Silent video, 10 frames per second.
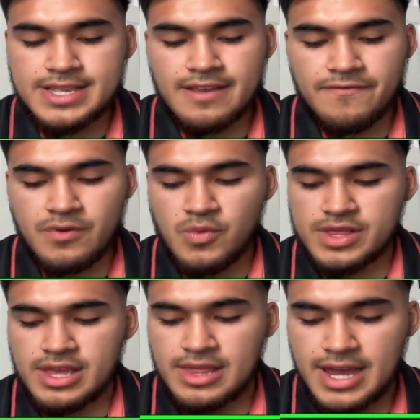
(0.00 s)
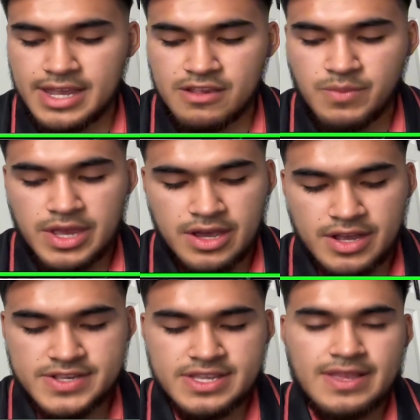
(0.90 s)
different with the Lions
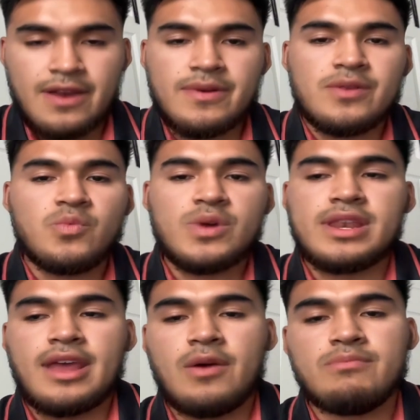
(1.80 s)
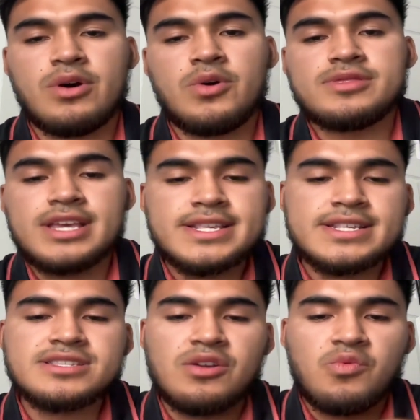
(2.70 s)
because they're in win-now mode. This
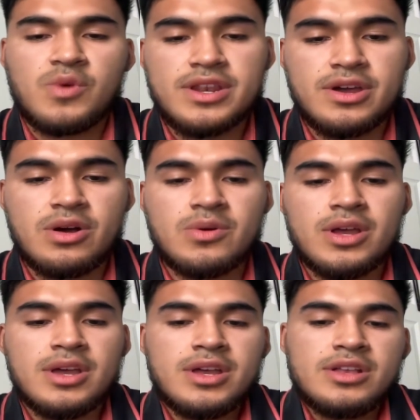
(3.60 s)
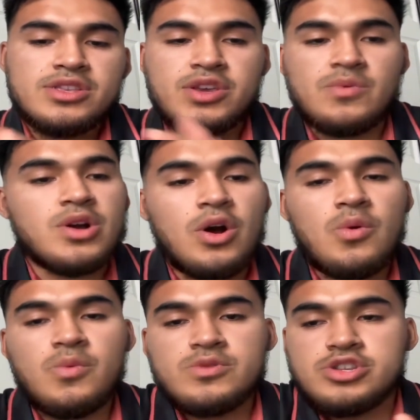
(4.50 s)
is their window to
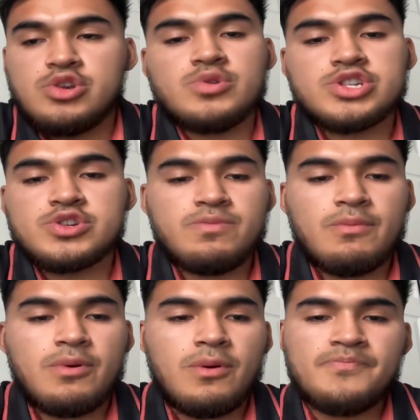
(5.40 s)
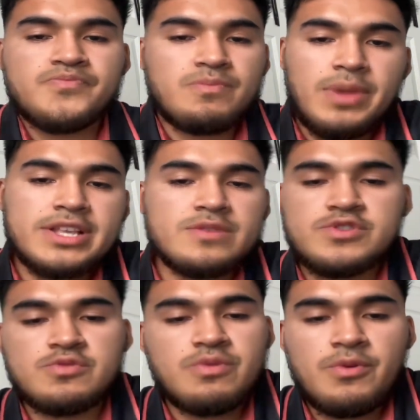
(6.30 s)
go to a Super Bowl, make some
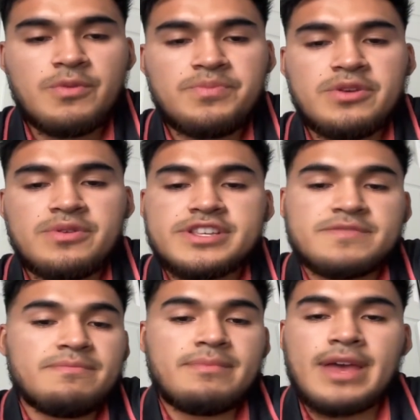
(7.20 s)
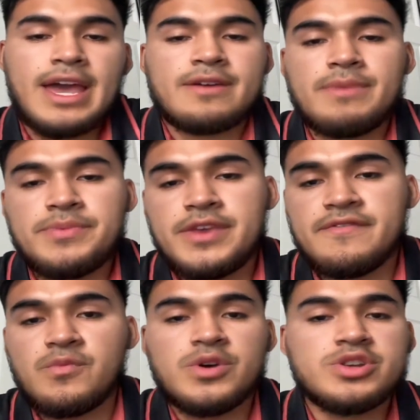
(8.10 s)
Super Bowl appearances, heck, maybe
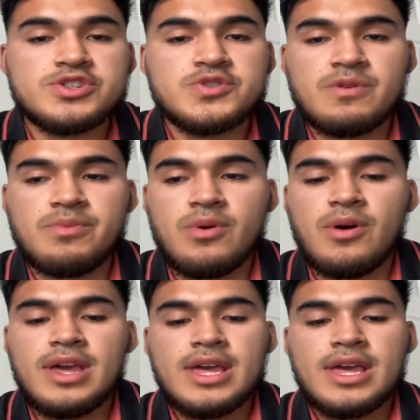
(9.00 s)
even win a Super Bowl.